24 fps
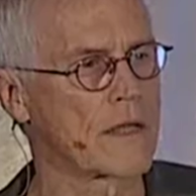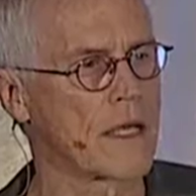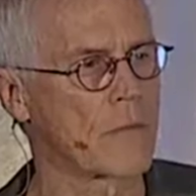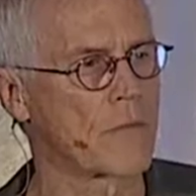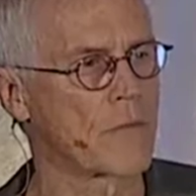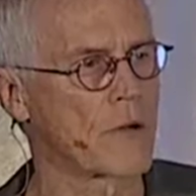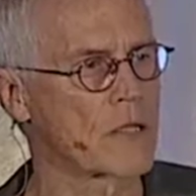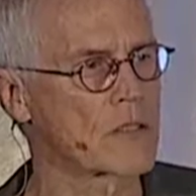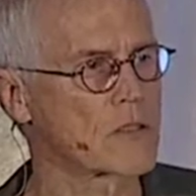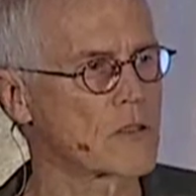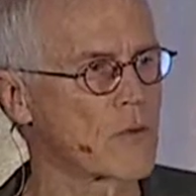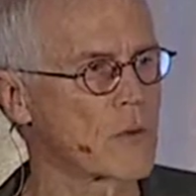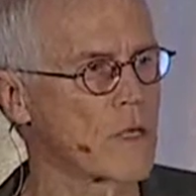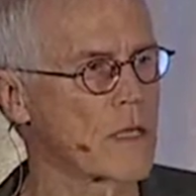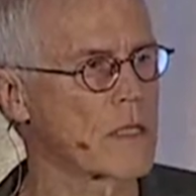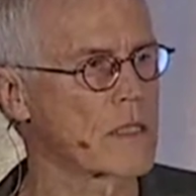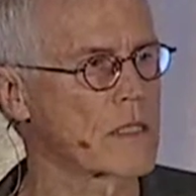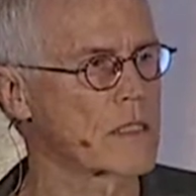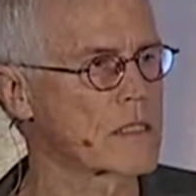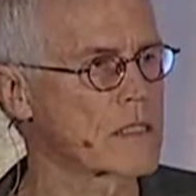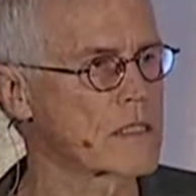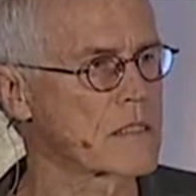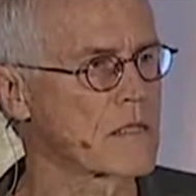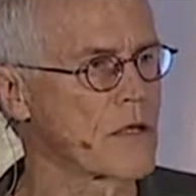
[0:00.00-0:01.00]
they brush away
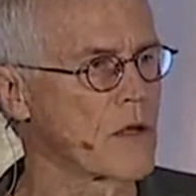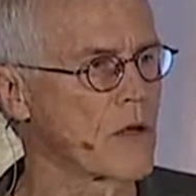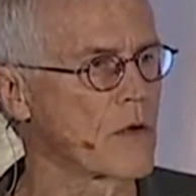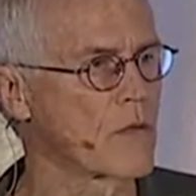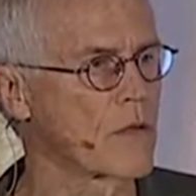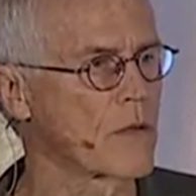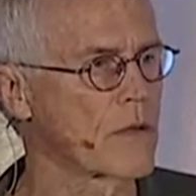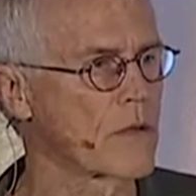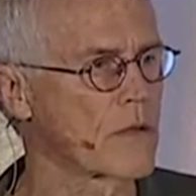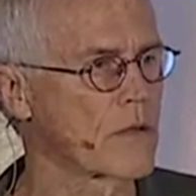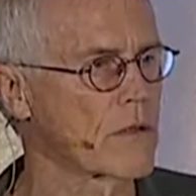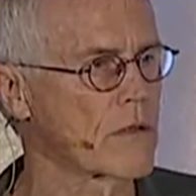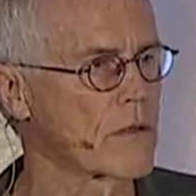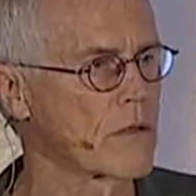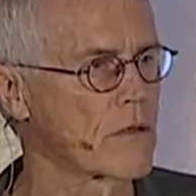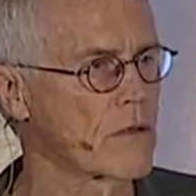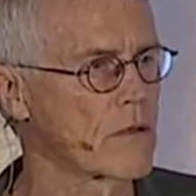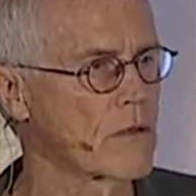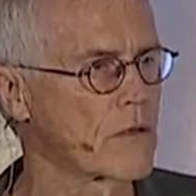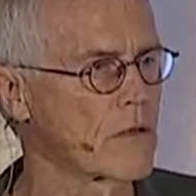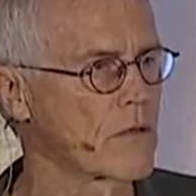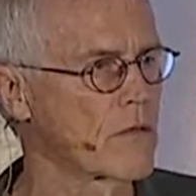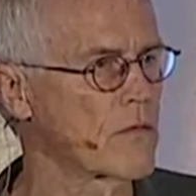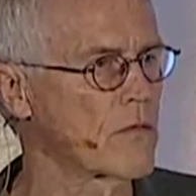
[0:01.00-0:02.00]
the snow with their
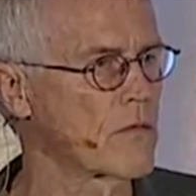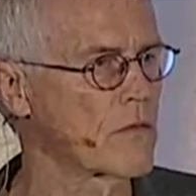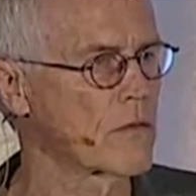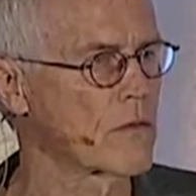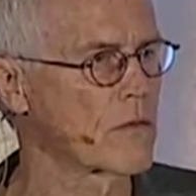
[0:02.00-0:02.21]
hoofs